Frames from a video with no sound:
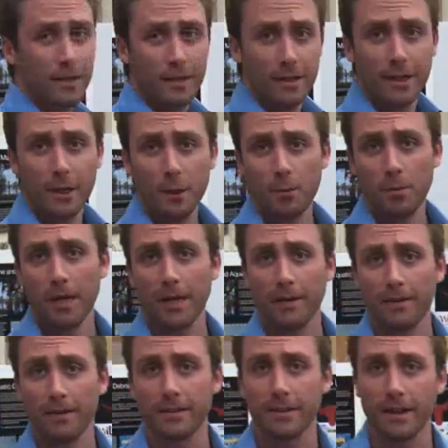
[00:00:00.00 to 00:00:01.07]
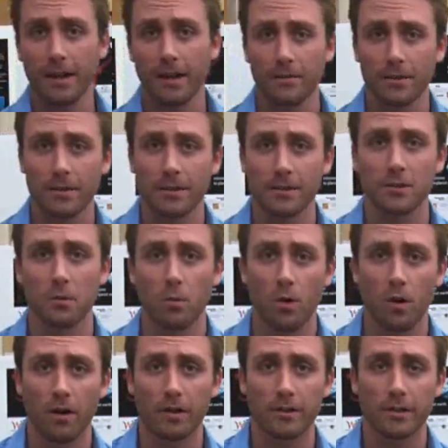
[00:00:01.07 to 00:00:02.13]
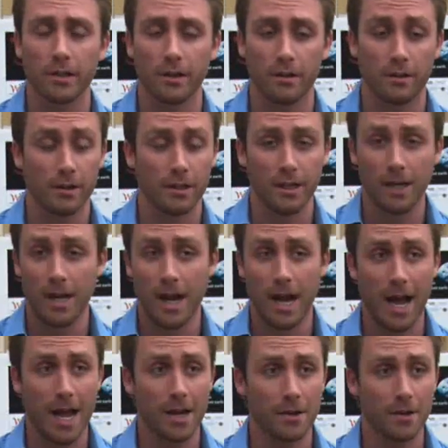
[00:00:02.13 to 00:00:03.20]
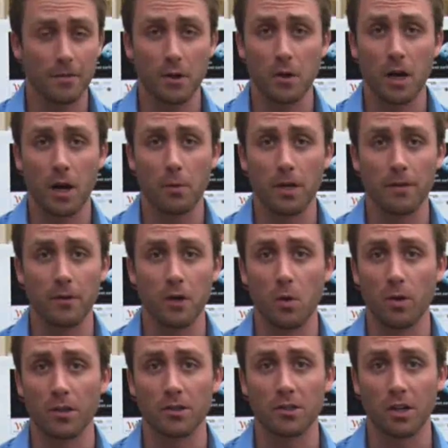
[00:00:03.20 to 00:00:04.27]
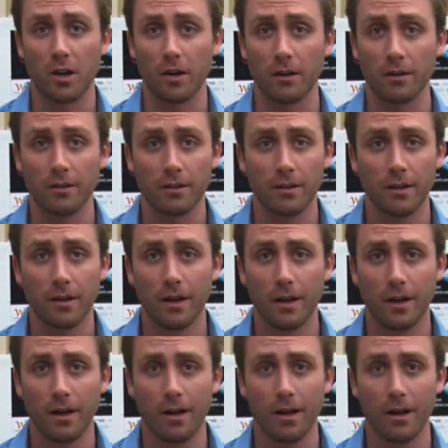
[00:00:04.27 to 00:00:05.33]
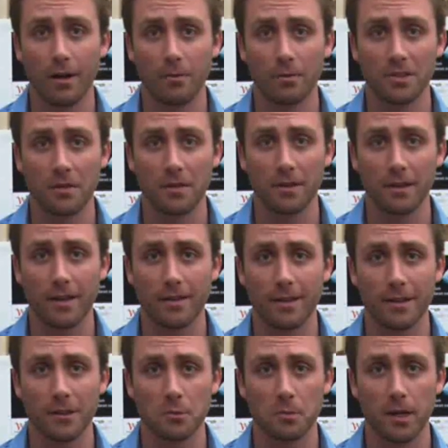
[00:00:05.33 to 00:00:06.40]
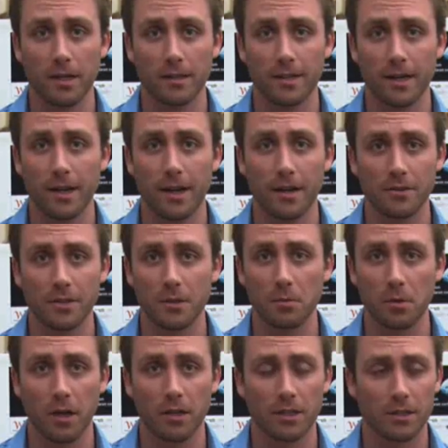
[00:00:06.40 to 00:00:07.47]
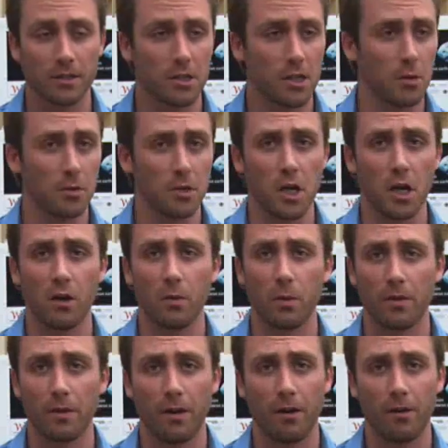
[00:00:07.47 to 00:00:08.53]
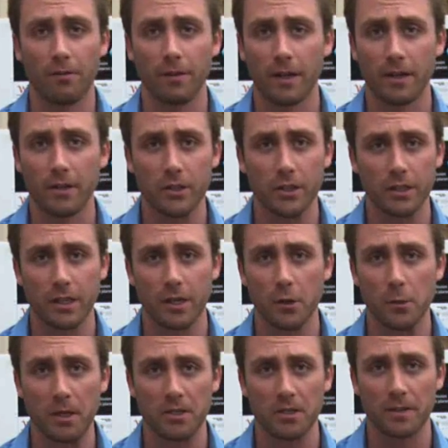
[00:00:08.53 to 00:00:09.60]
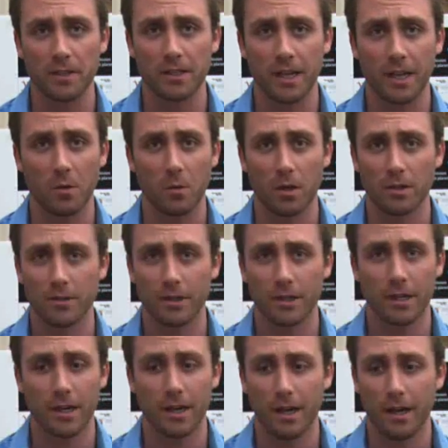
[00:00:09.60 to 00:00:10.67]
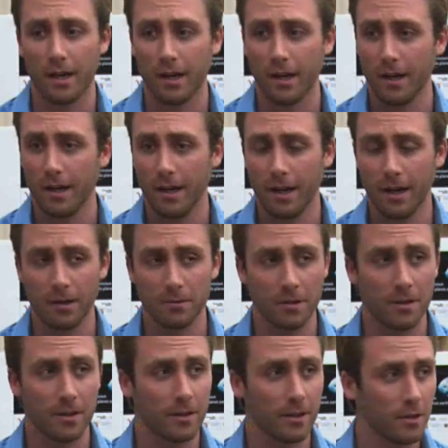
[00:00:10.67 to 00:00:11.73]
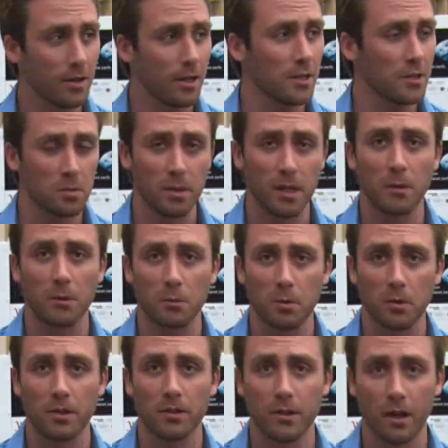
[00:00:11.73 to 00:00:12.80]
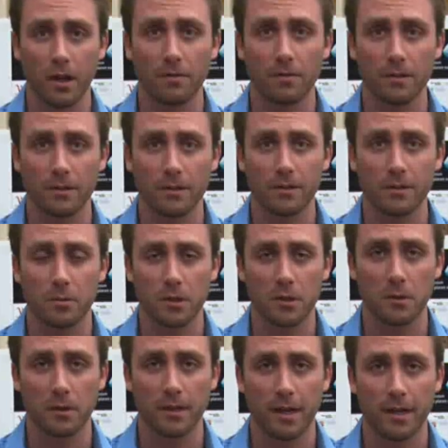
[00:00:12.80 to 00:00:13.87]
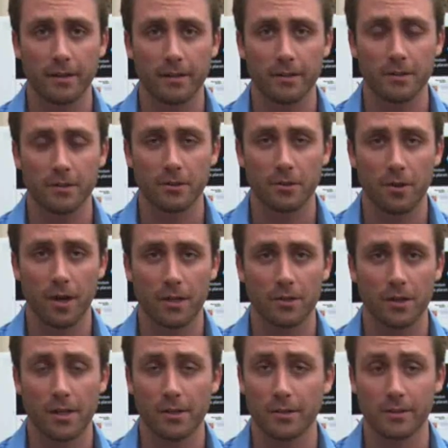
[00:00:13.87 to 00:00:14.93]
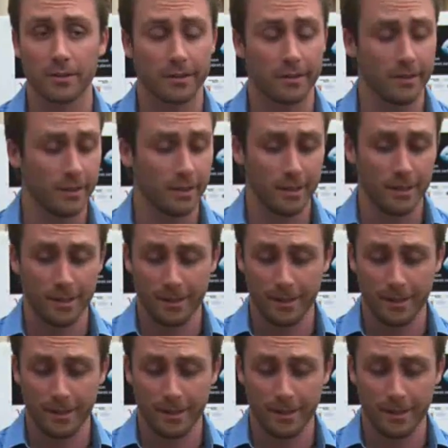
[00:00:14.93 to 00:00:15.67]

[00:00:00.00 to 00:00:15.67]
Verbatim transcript: into making this kind of a system work. So I don't even I wouldn't even know where to start uh, with something like this. But I'll tell you, I've seen projects you know with no with ROVs and you know the big sophisticated ones, and uh, um, to think that you guys have been able to pull this off is, is pretty spectacular. So congratulations and